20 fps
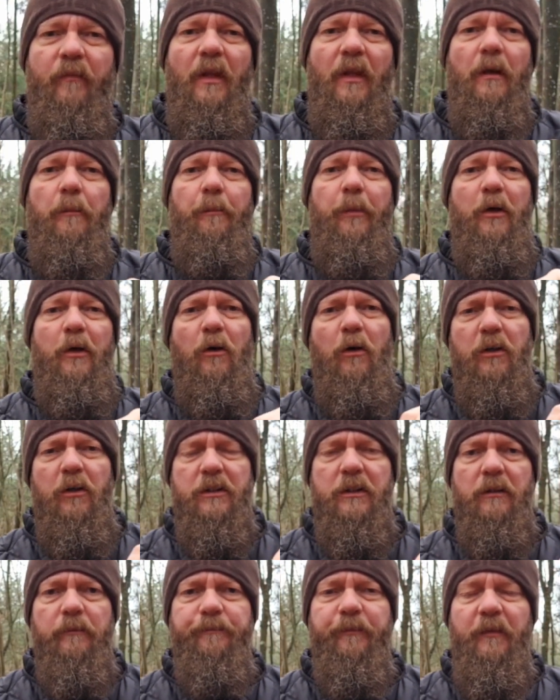
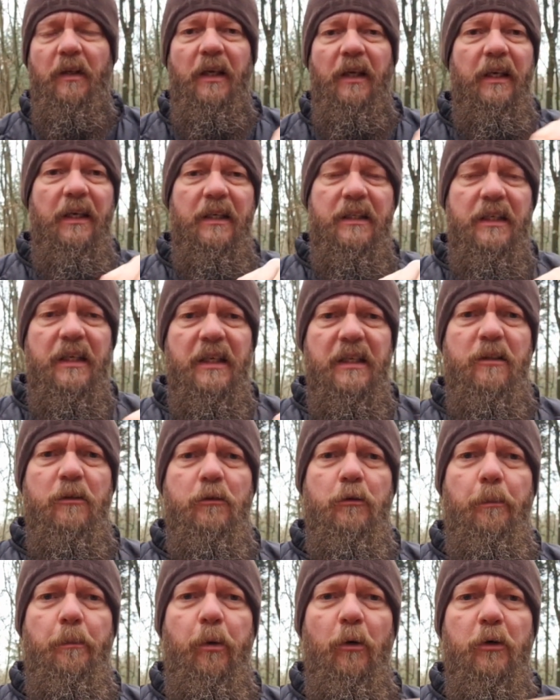because it is easy
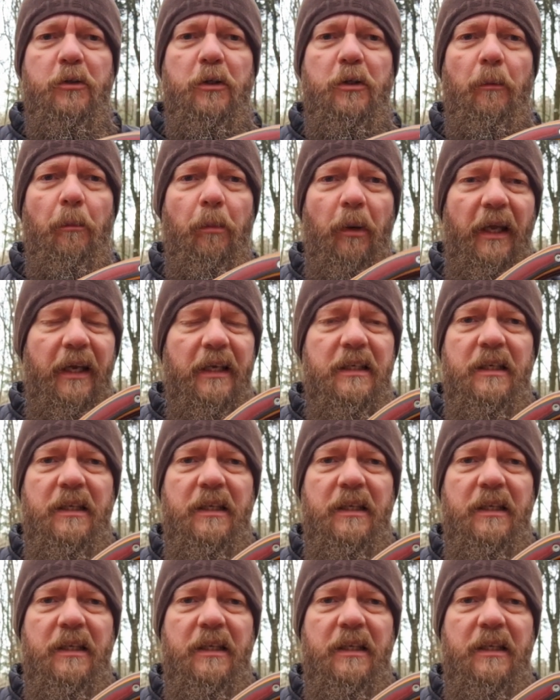to put some black